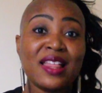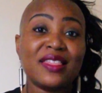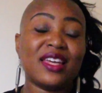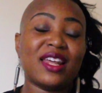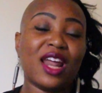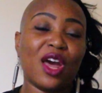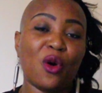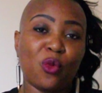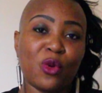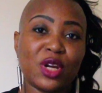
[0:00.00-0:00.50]

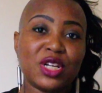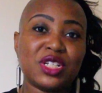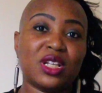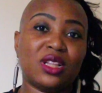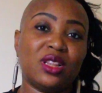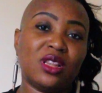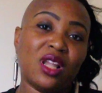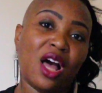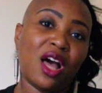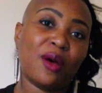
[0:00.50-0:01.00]
that I wish a
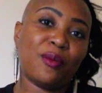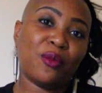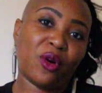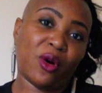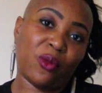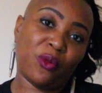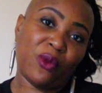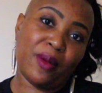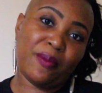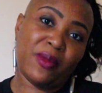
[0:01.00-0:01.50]
lot
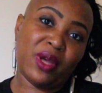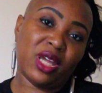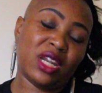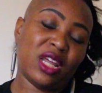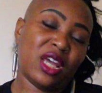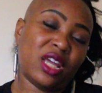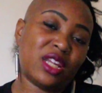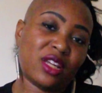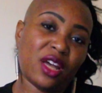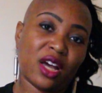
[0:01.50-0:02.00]
more women
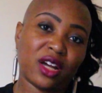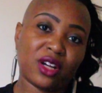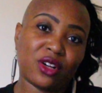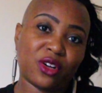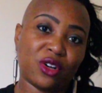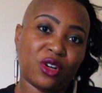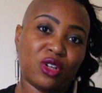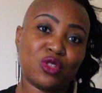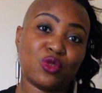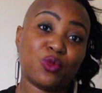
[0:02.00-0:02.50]
and young
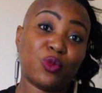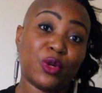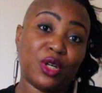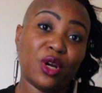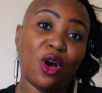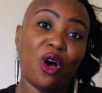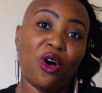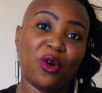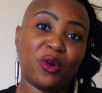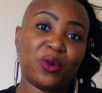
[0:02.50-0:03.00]
girls
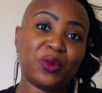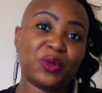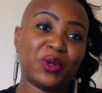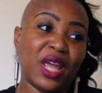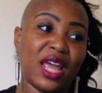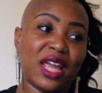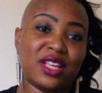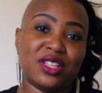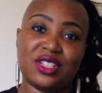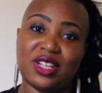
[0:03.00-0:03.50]
would own
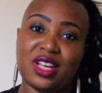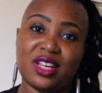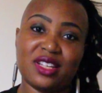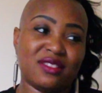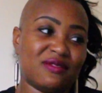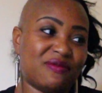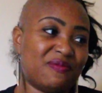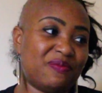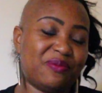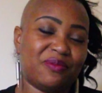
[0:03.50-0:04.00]
and
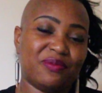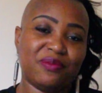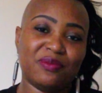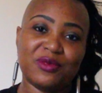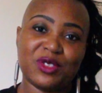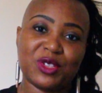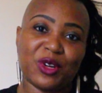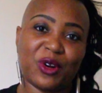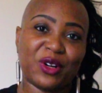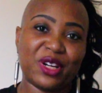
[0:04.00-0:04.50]
just
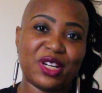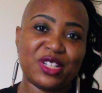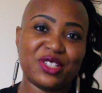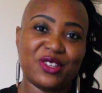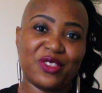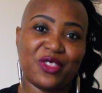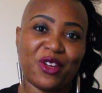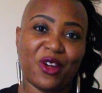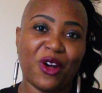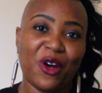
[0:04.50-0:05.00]
turn
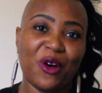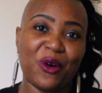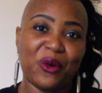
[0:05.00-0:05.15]
into their